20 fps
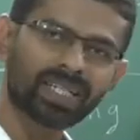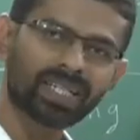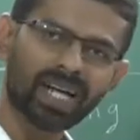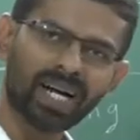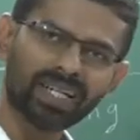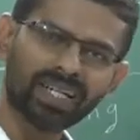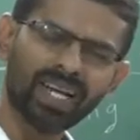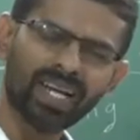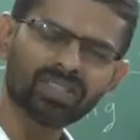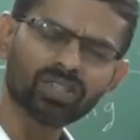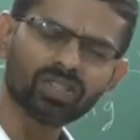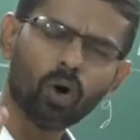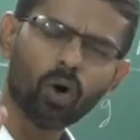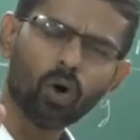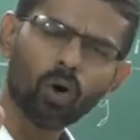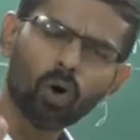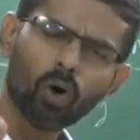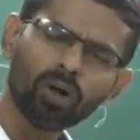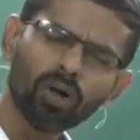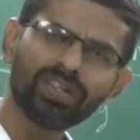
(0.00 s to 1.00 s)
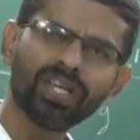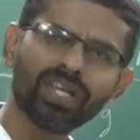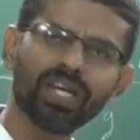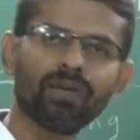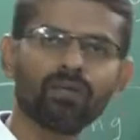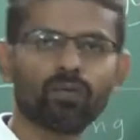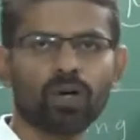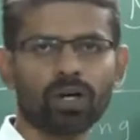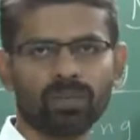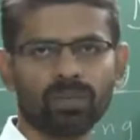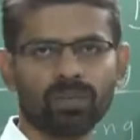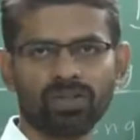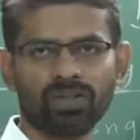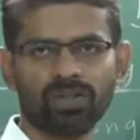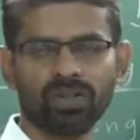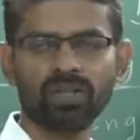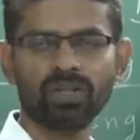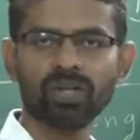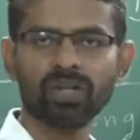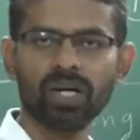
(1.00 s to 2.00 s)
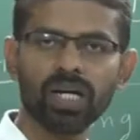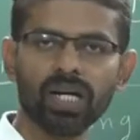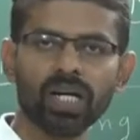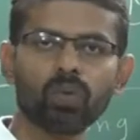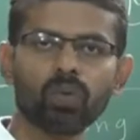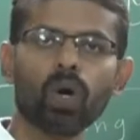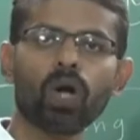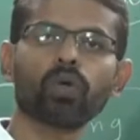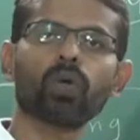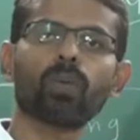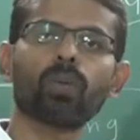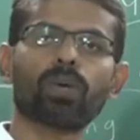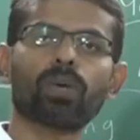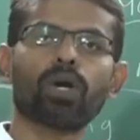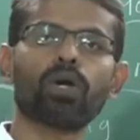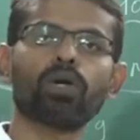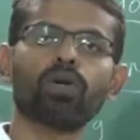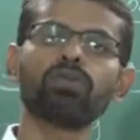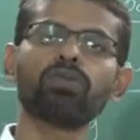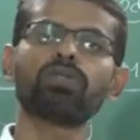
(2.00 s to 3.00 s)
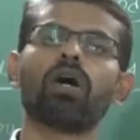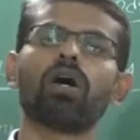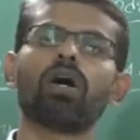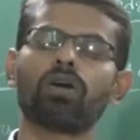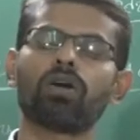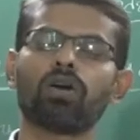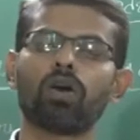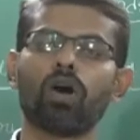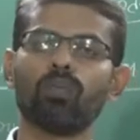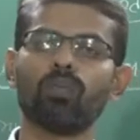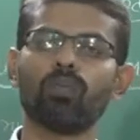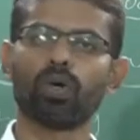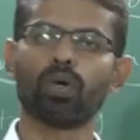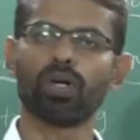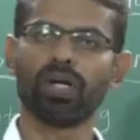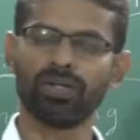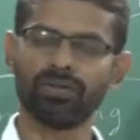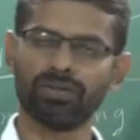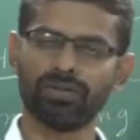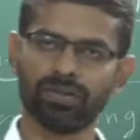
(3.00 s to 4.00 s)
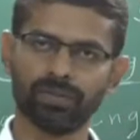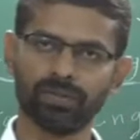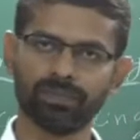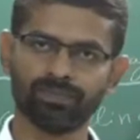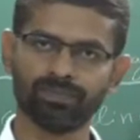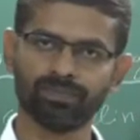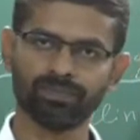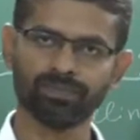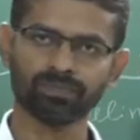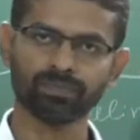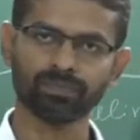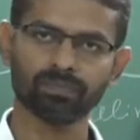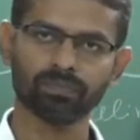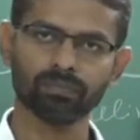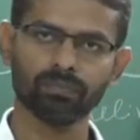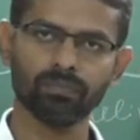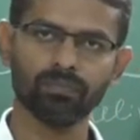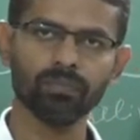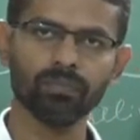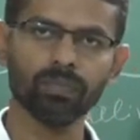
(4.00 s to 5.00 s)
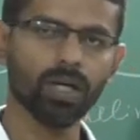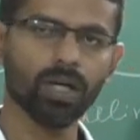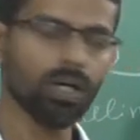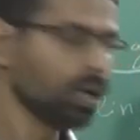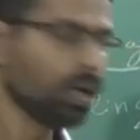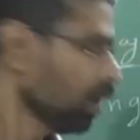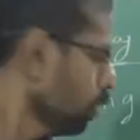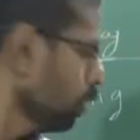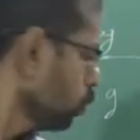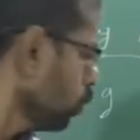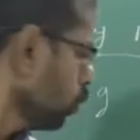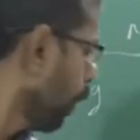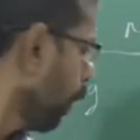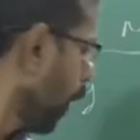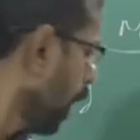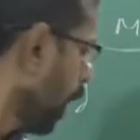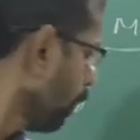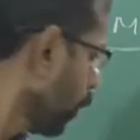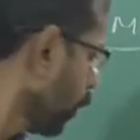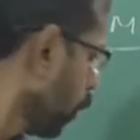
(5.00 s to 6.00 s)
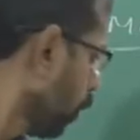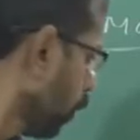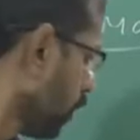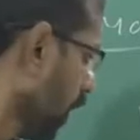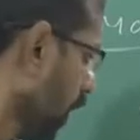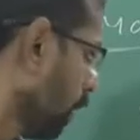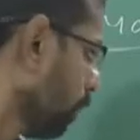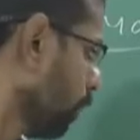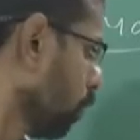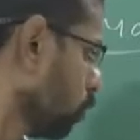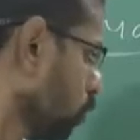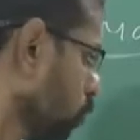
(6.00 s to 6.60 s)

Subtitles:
it contains all the information required to produce components. So part program,